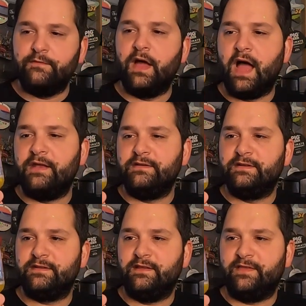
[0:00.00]

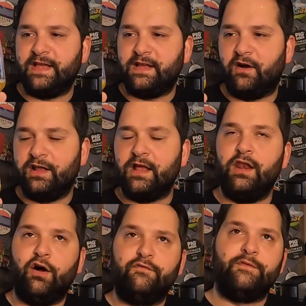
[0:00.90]
and they can't. A
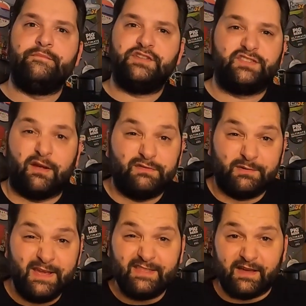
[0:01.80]
lot of them just don't do
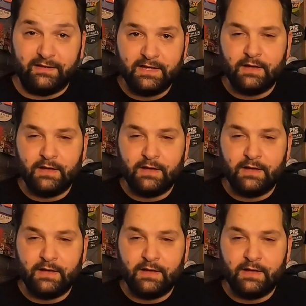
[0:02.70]
either.